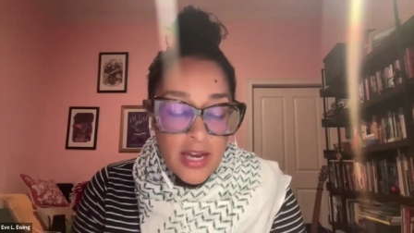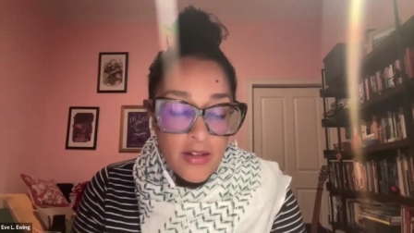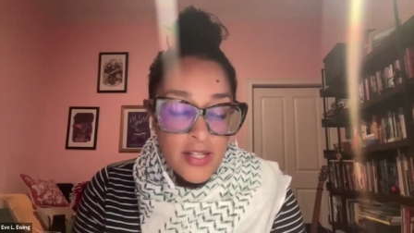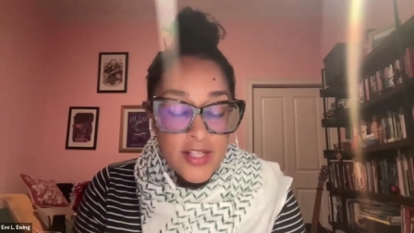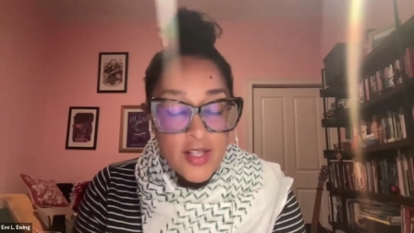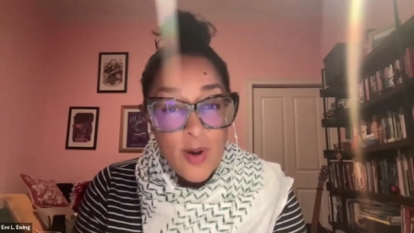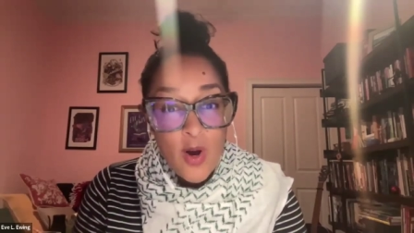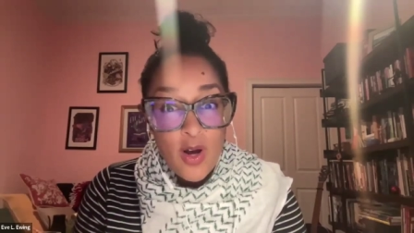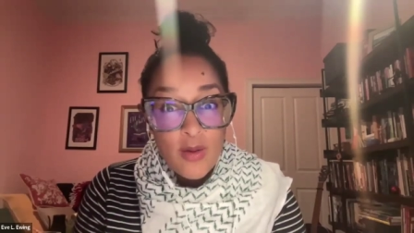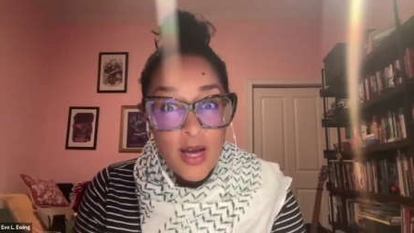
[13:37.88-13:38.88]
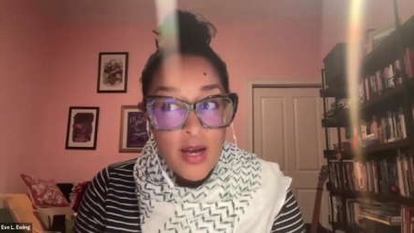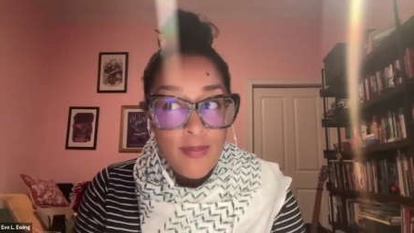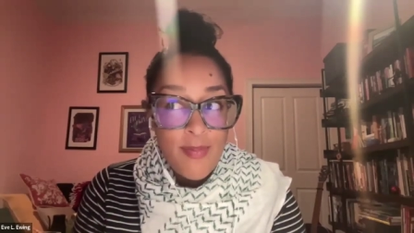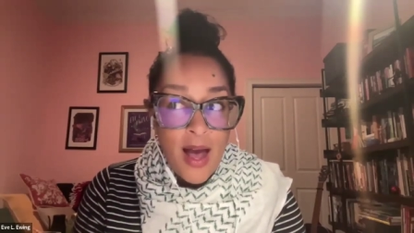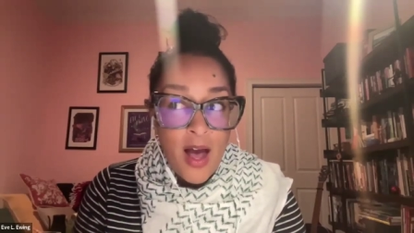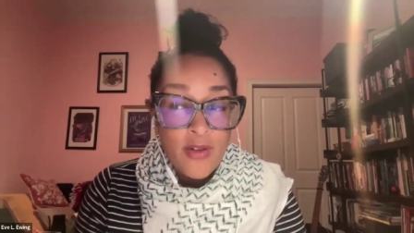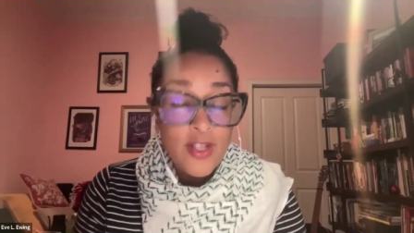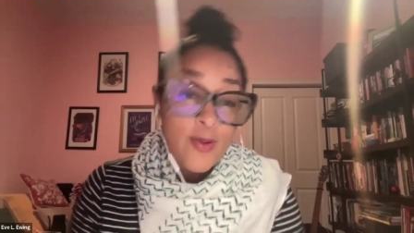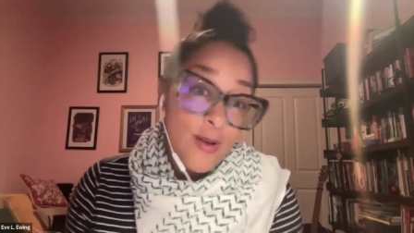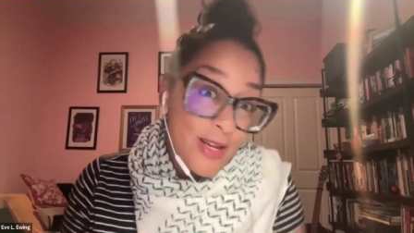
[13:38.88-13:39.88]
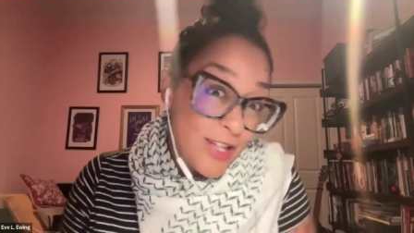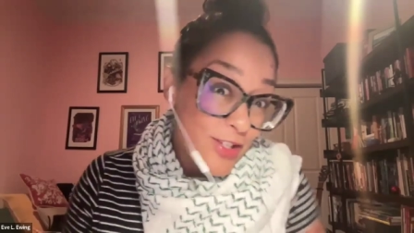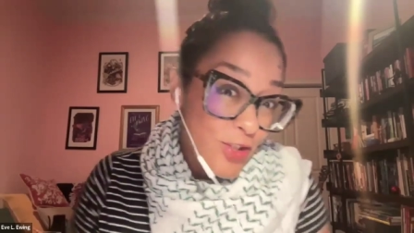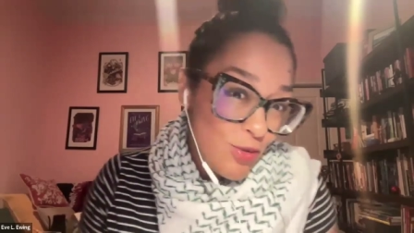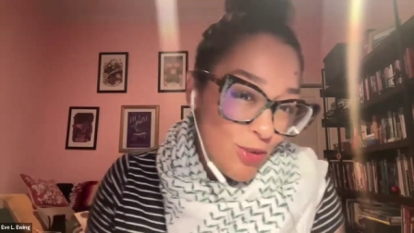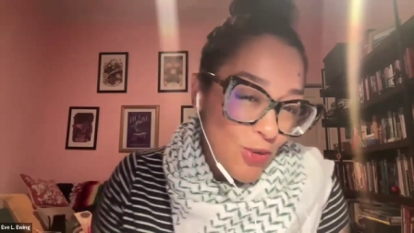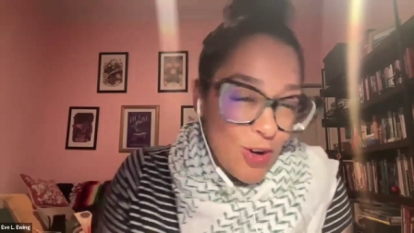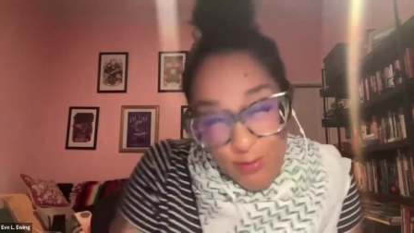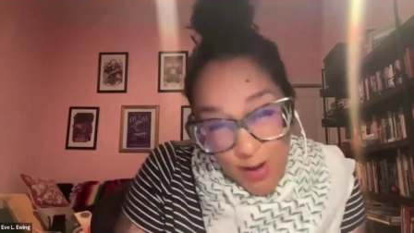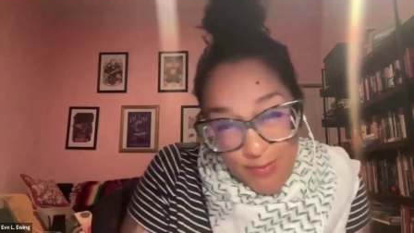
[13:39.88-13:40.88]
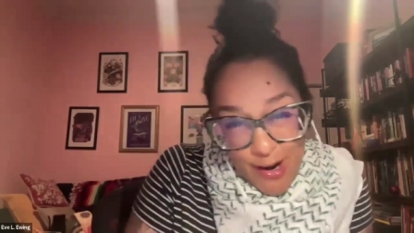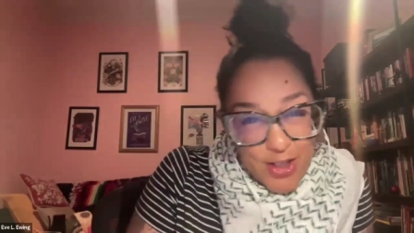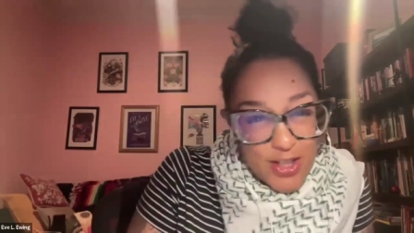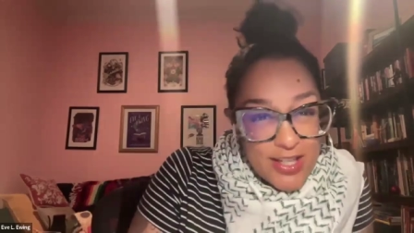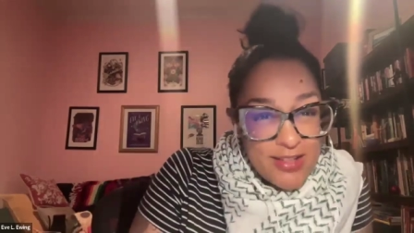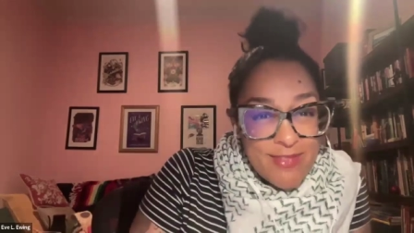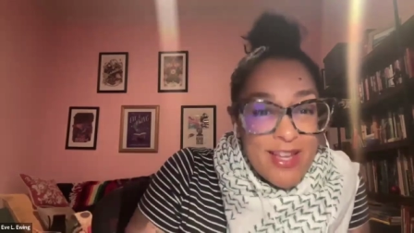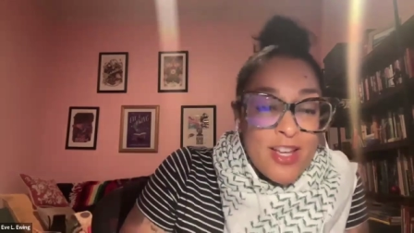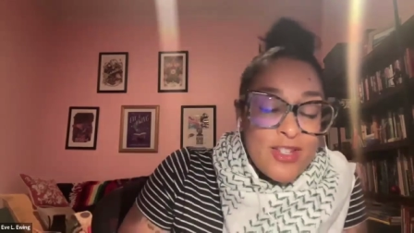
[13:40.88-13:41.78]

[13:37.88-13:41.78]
Now, this is a poem about, this poem is a true story. Well, partially.